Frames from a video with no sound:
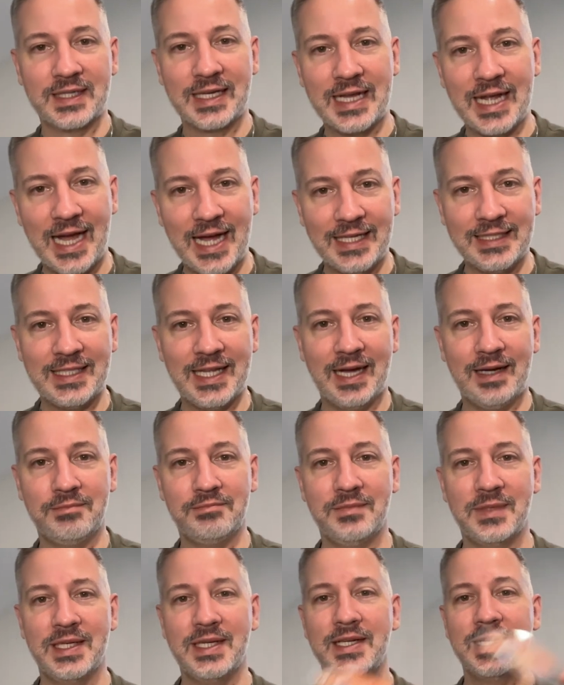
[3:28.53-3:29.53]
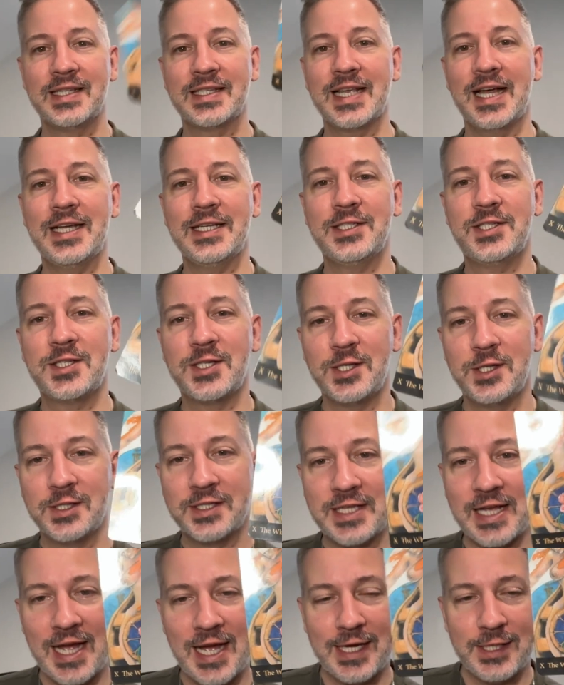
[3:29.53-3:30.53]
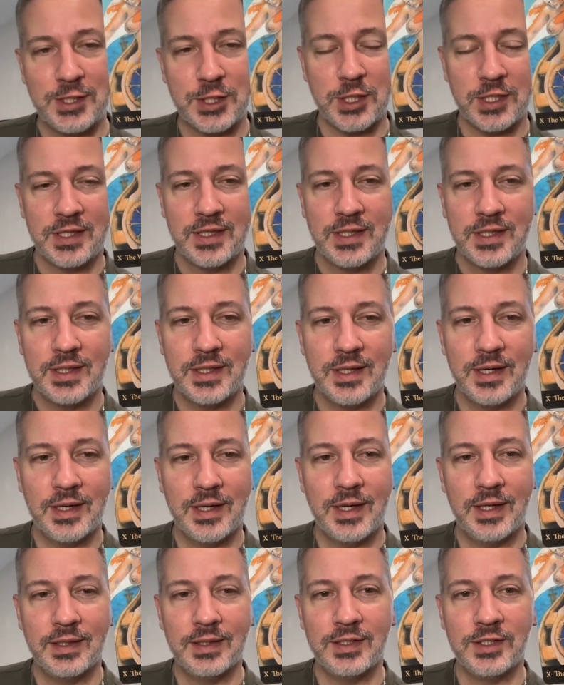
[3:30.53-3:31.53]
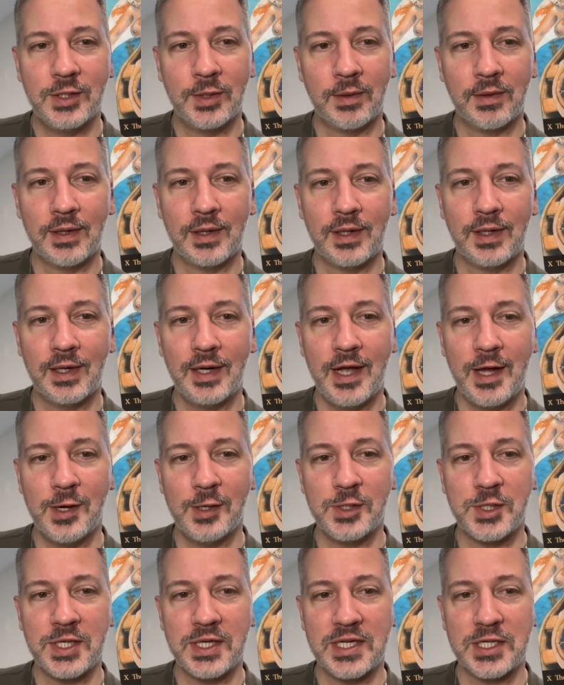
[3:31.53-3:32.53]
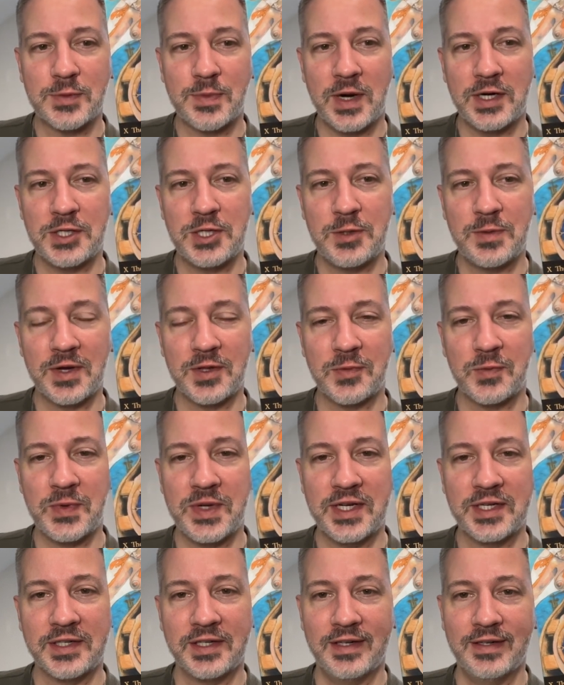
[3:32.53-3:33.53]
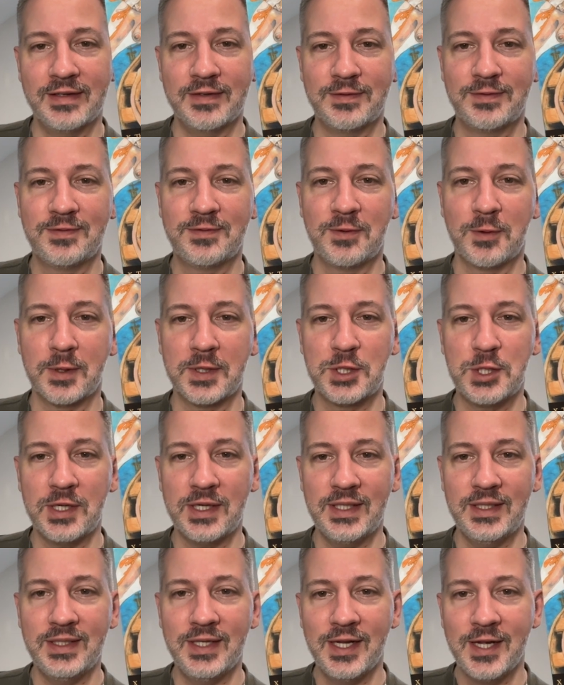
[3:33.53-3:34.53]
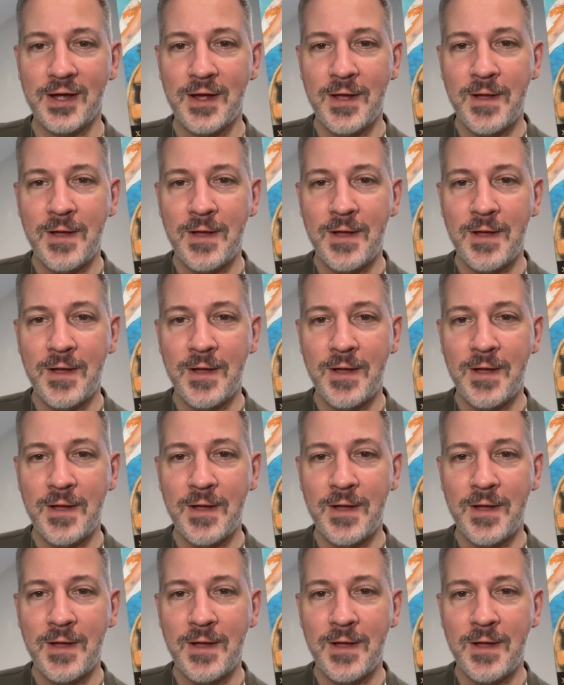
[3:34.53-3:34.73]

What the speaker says: Guide them. Sag, your energy is brought to you by the Wheel of Fortune.